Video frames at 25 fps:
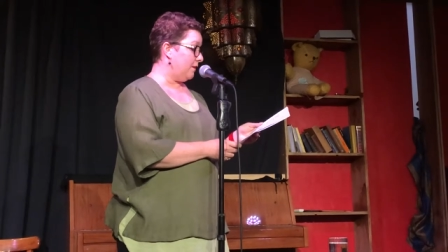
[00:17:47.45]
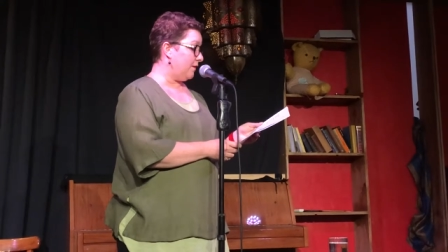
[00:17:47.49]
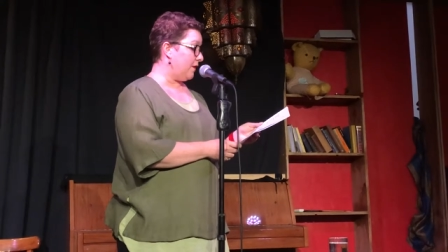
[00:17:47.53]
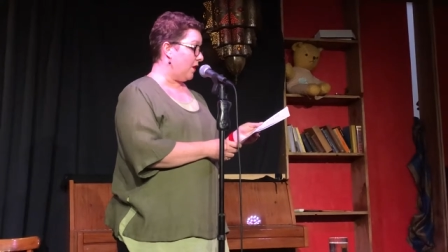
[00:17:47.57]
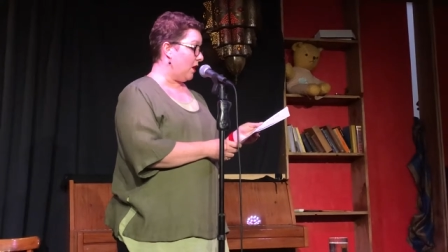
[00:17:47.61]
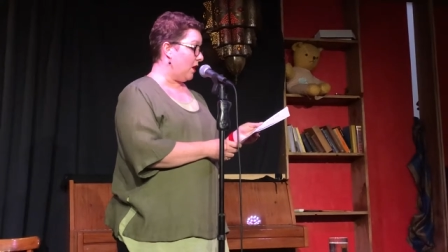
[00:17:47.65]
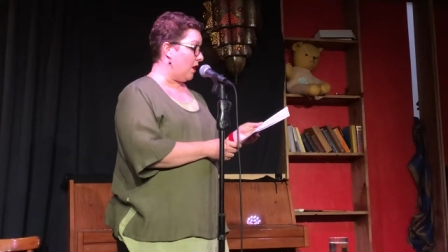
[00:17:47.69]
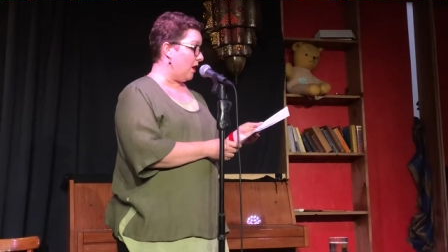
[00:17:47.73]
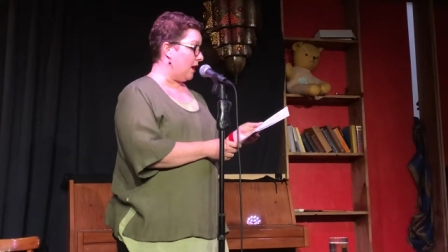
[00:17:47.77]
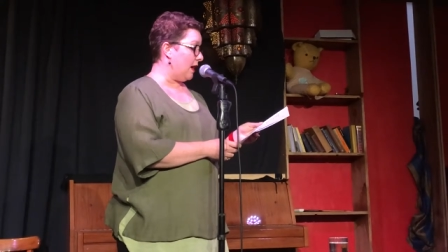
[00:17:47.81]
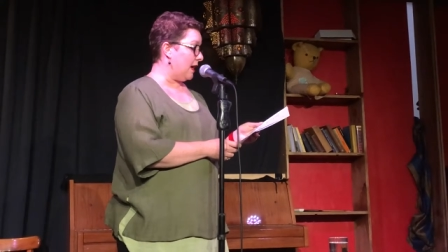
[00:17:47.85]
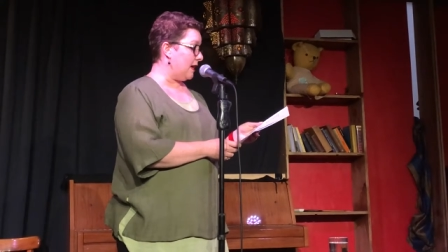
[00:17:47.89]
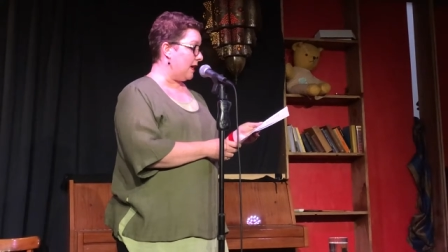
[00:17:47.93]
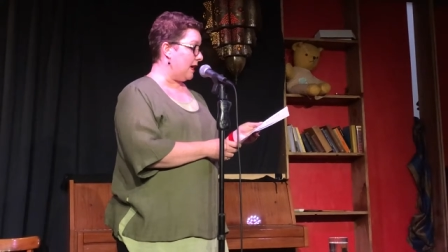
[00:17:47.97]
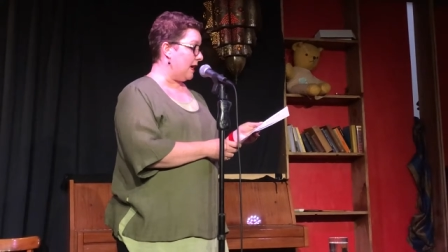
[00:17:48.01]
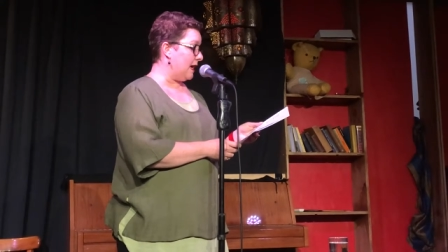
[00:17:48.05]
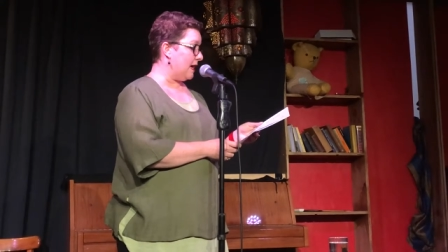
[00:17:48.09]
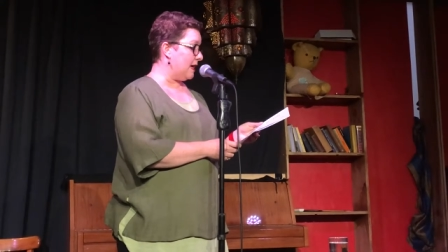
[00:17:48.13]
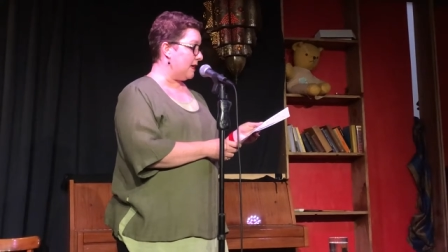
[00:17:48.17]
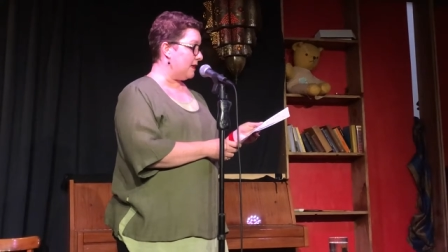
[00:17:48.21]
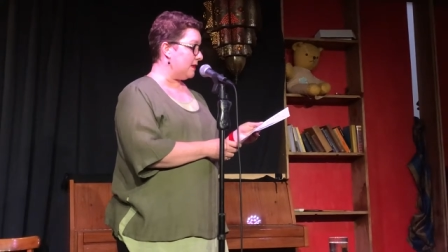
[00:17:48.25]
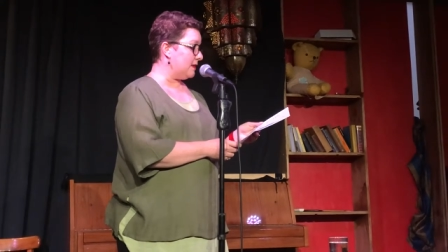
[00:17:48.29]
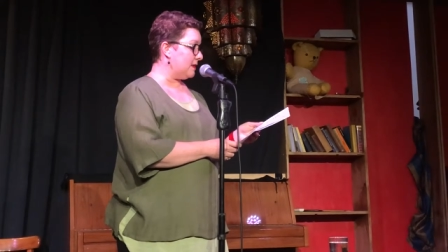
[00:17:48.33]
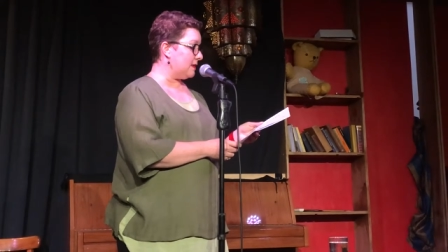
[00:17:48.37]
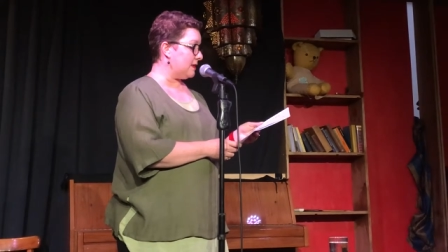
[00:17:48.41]
fine
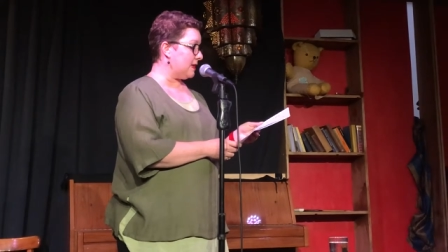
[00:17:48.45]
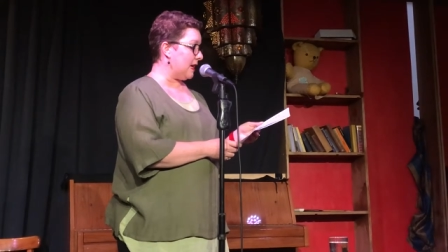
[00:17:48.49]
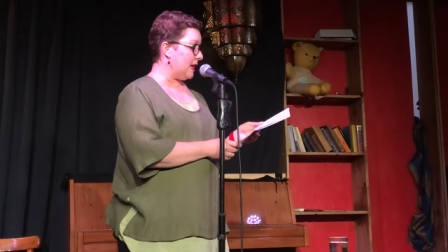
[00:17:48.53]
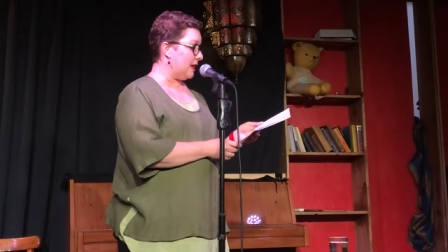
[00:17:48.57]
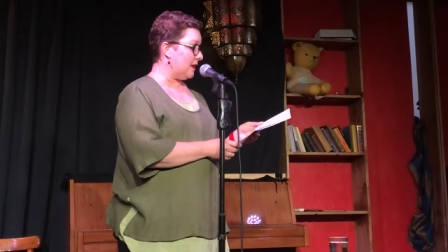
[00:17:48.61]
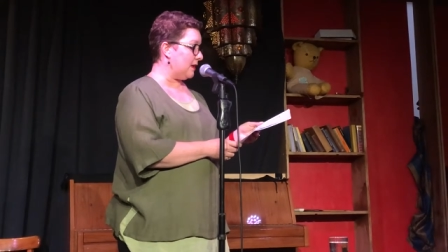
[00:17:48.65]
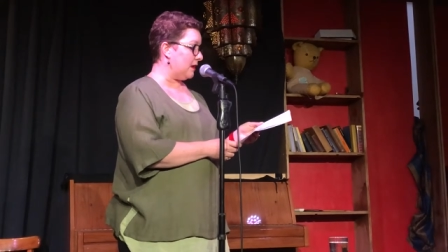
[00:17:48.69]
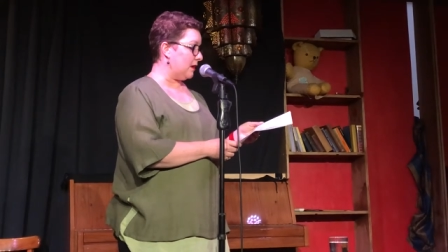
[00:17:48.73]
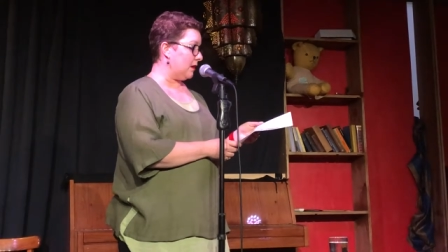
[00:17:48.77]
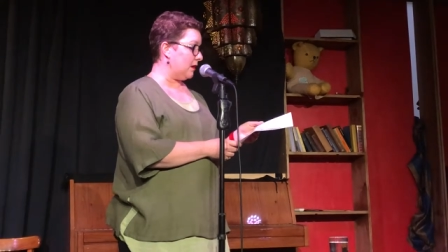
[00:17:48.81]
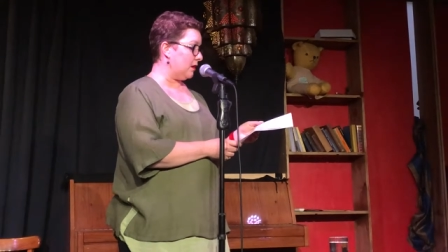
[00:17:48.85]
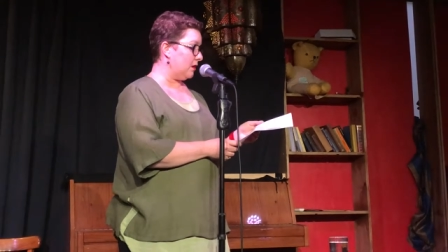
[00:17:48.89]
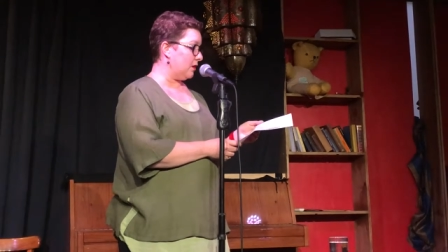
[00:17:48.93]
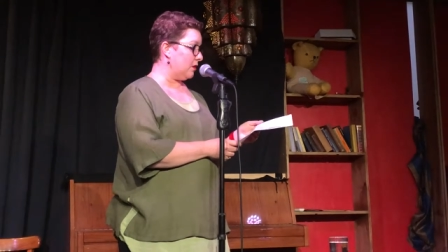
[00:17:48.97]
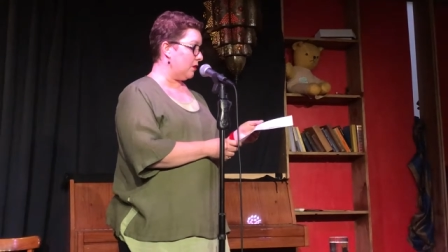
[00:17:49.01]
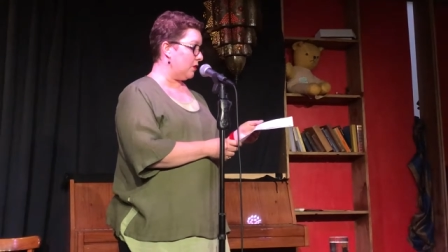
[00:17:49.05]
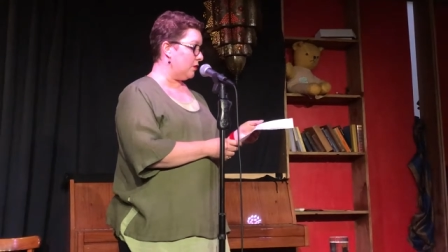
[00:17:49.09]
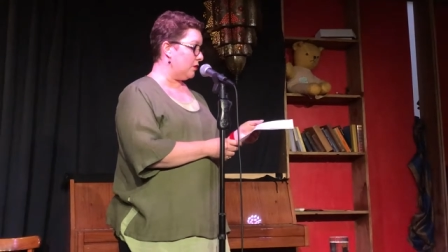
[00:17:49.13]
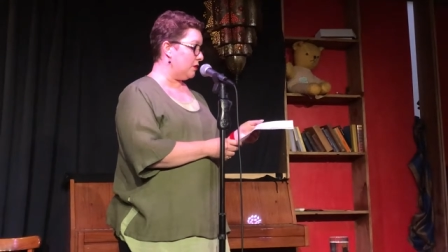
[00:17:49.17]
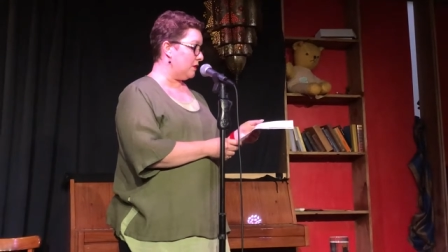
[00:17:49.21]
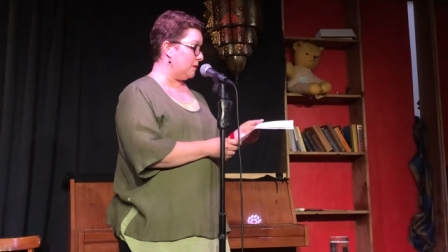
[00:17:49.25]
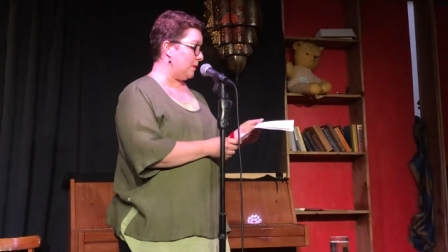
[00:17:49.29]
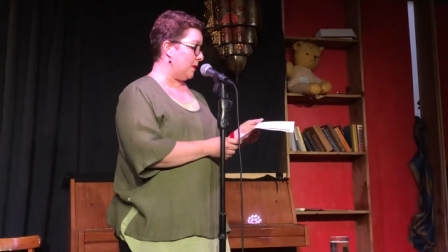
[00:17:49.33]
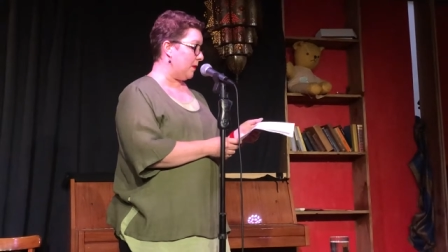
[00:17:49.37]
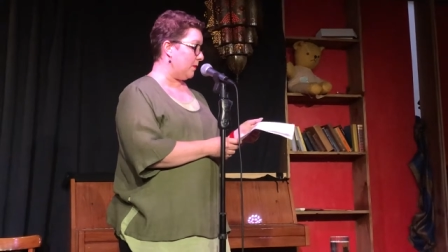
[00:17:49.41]
hair standing,
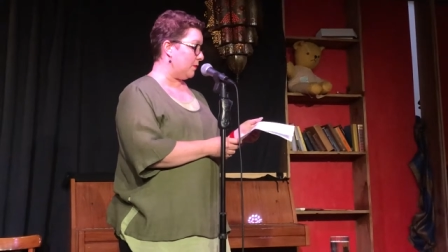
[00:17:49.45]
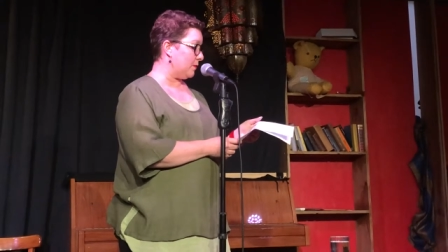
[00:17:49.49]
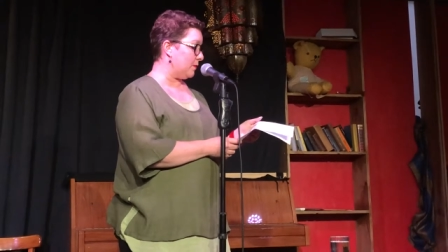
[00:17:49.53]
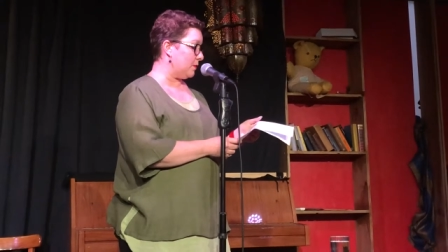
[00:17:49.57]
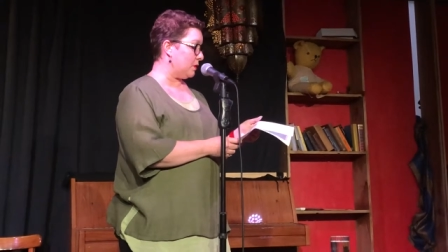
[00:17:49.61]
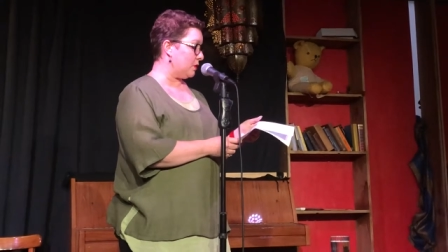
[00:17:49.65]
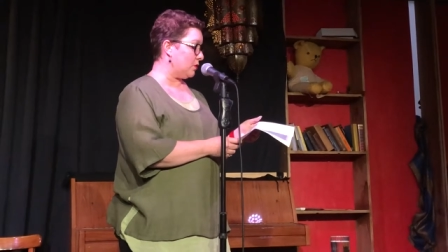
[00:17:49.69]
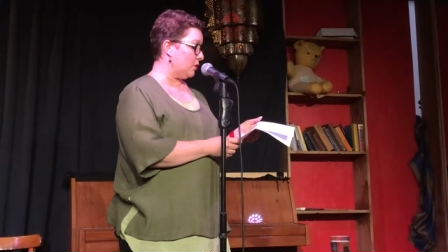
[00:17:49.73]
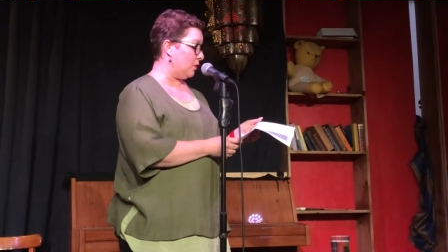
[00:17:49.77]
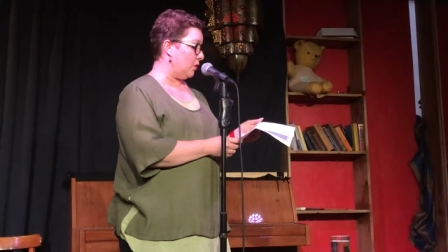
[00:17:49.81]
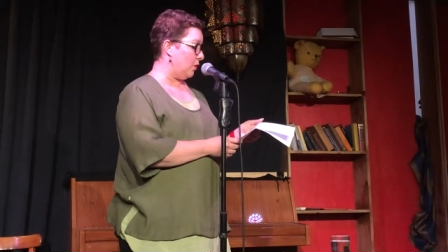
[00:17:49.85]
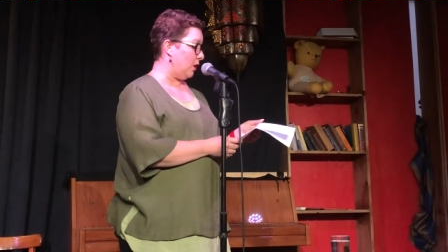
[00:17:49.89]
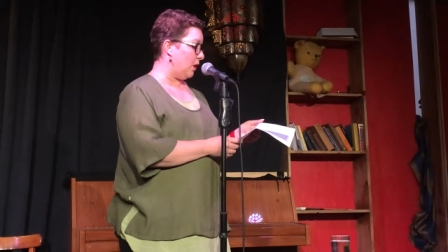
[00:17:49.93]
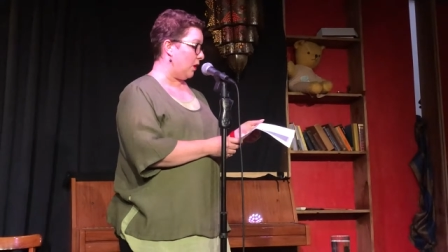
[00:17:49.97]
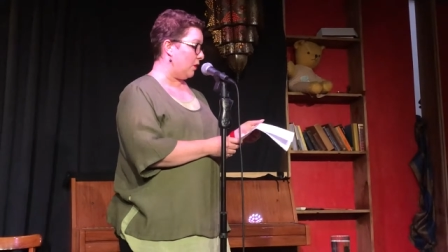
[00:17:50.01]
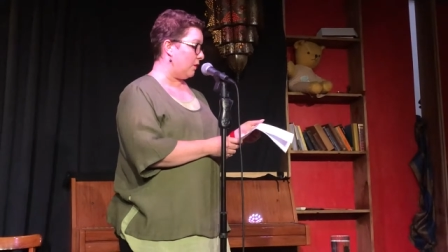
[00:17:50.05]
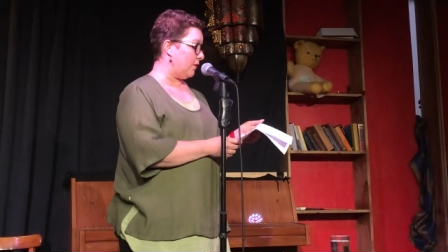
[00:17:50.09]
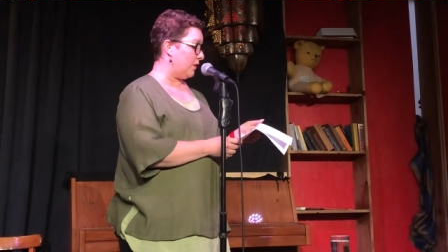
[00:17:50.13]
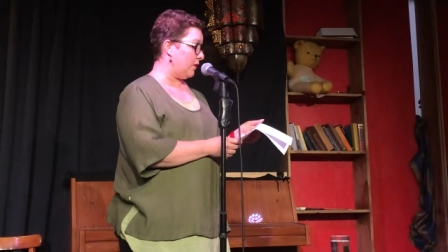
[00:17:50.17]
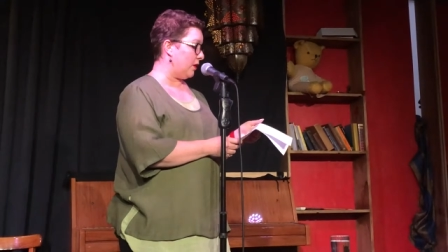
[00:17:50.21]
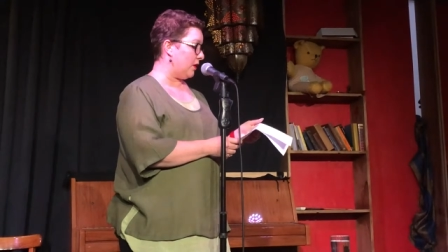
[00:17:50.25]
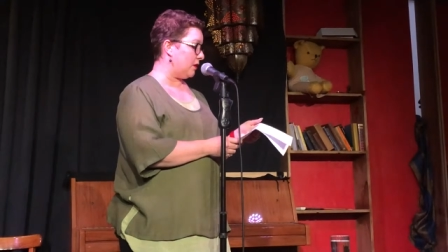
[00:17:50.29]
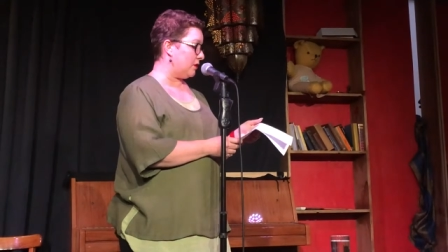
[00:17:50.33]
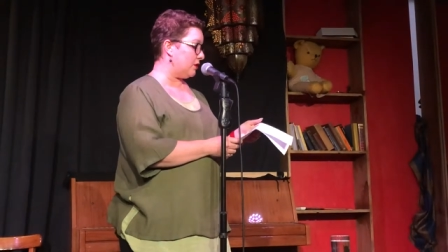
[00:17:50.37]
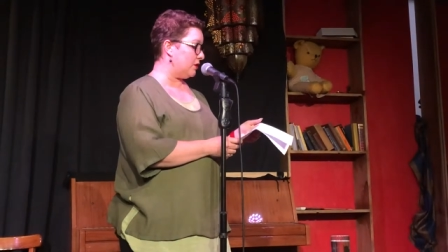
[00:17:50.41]
goosebumps all
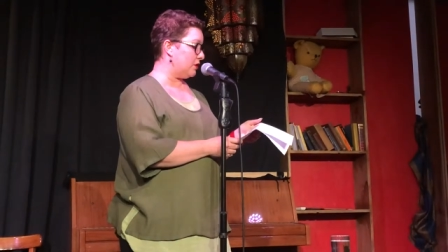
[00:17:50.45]
over,